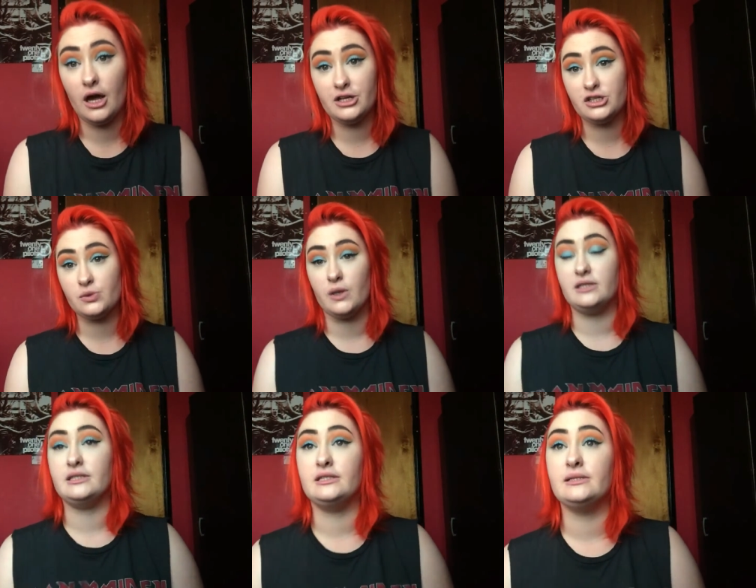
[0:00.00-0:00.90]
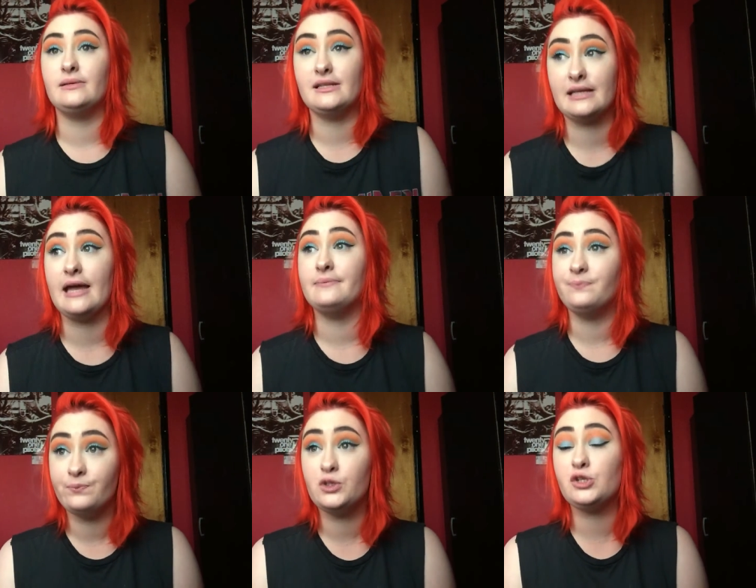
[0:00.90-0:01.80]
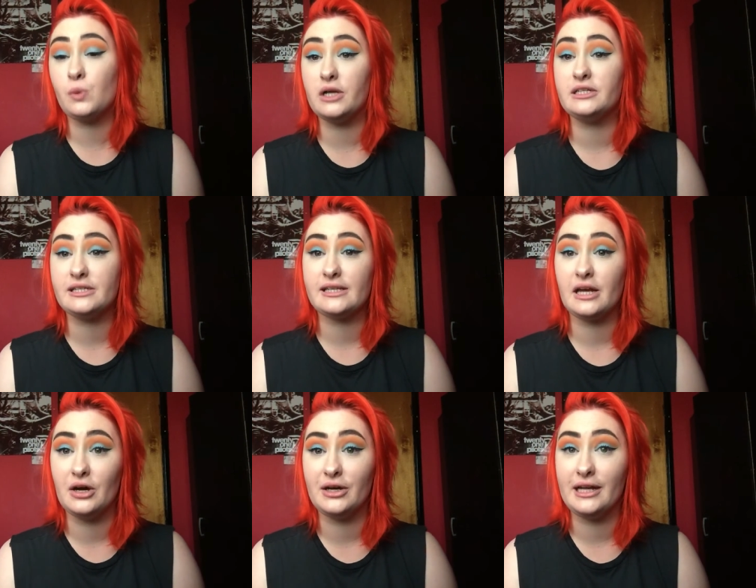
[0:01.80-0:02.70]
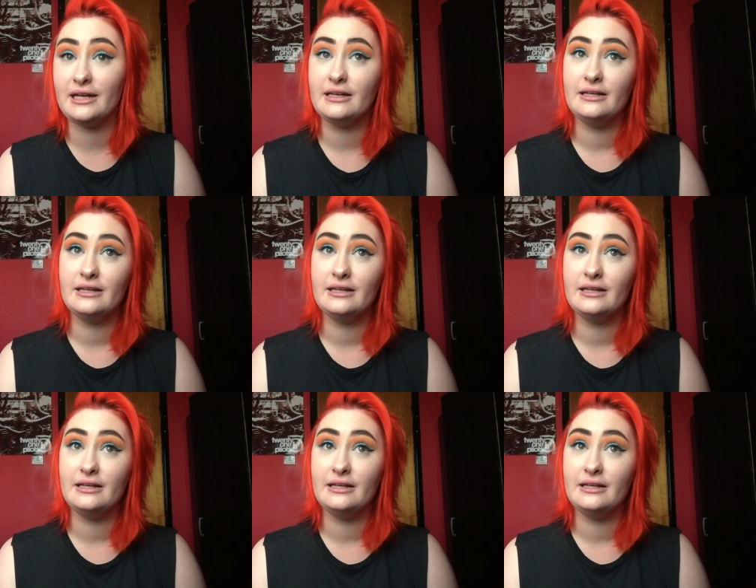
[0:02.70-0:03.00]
I just wanted, again, just wanted to say hi.